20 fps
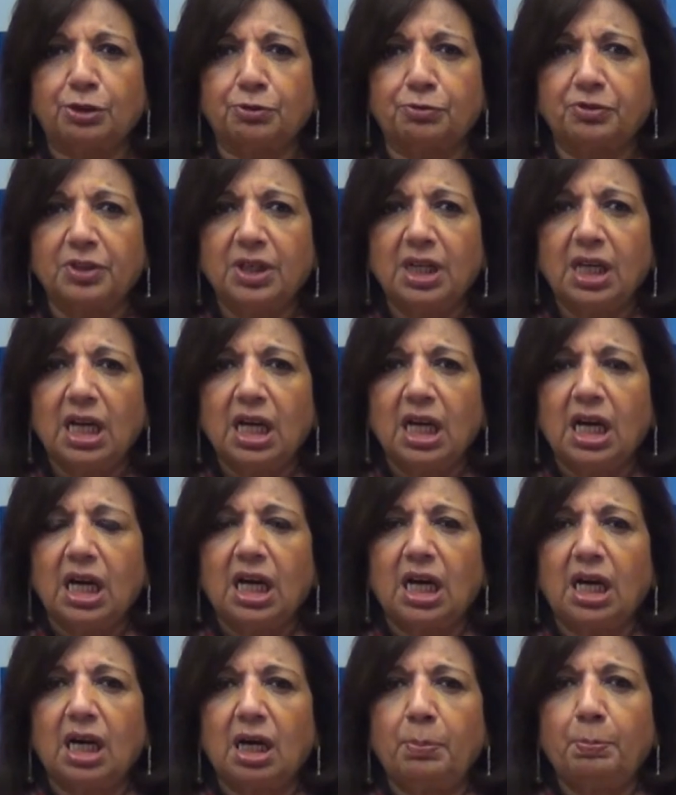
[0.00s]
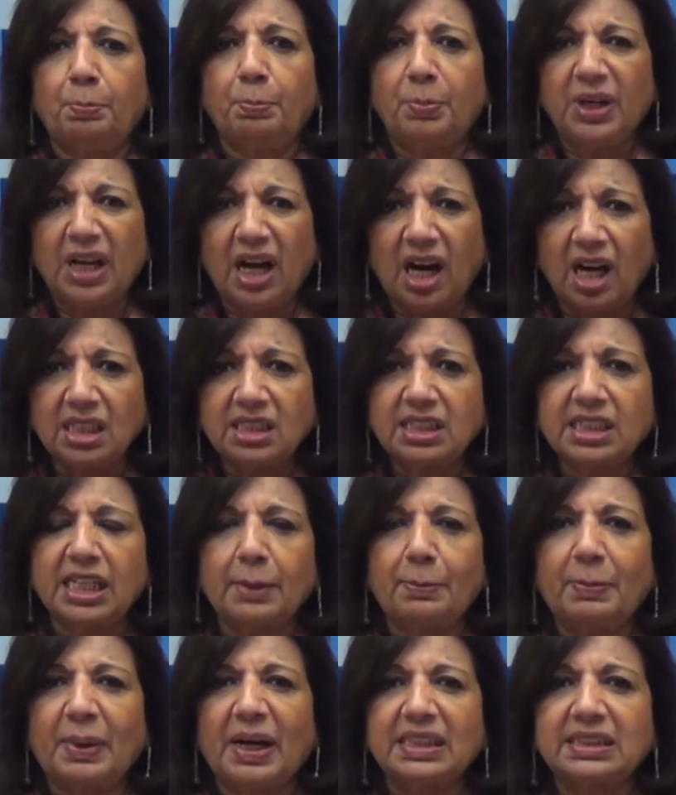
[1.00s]
of plant
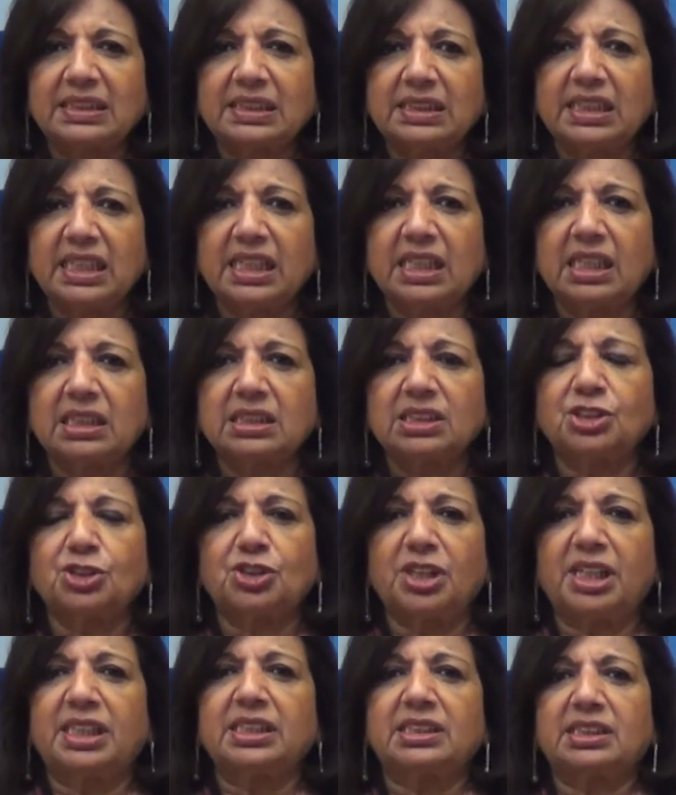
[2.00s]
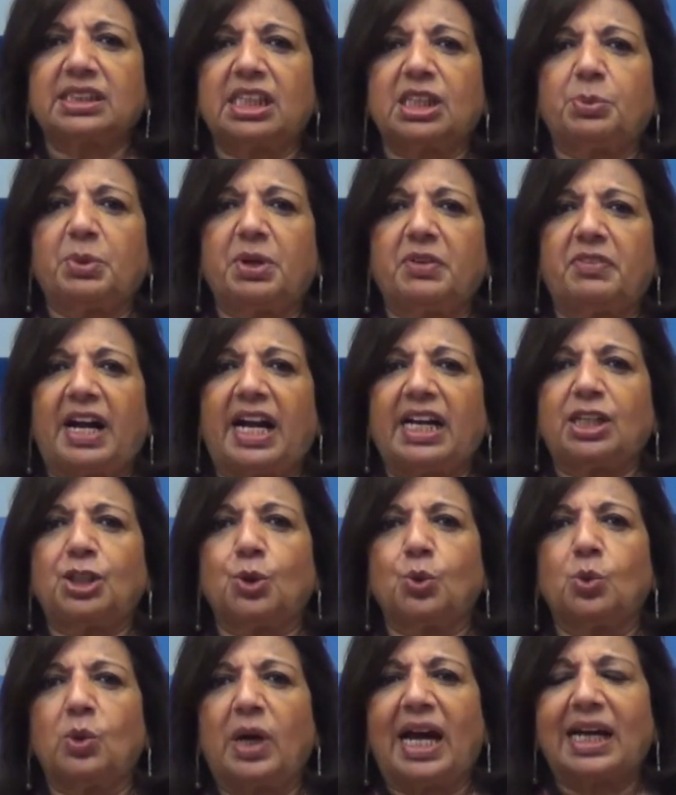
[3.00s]
capacity constraints that we've had
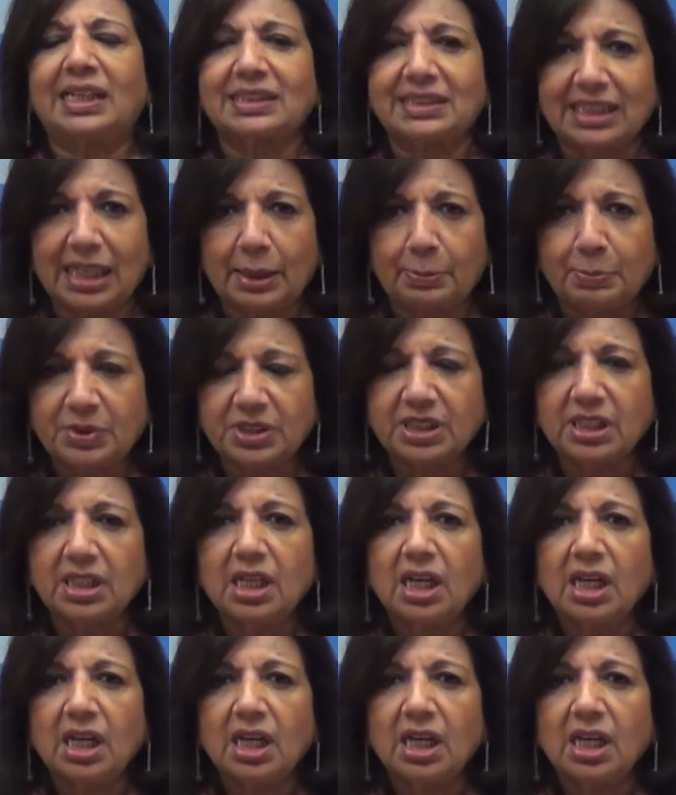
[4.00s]
to accept.